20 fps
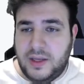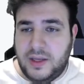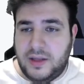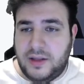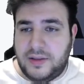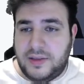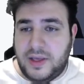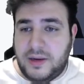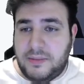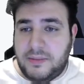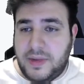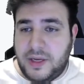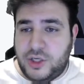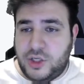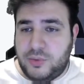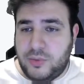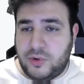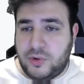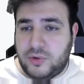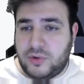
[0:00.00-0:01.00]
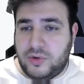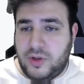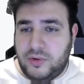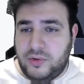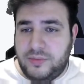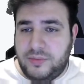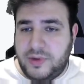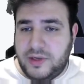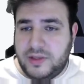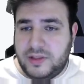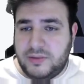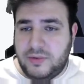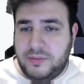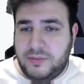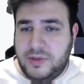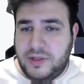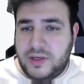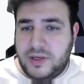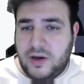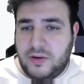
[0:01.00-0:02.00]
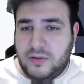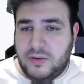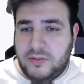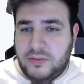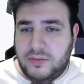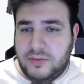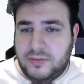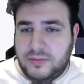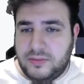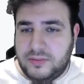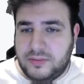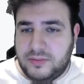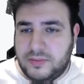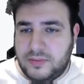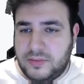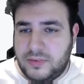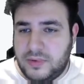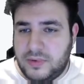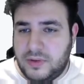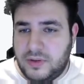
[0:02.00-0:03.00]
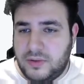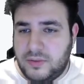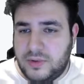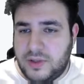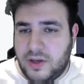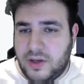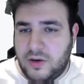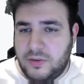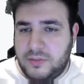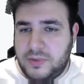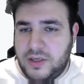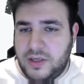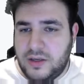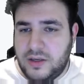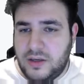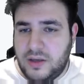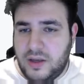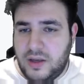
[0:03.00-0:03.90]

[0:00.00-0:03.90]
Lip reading: Then match mode. Glory medals will now be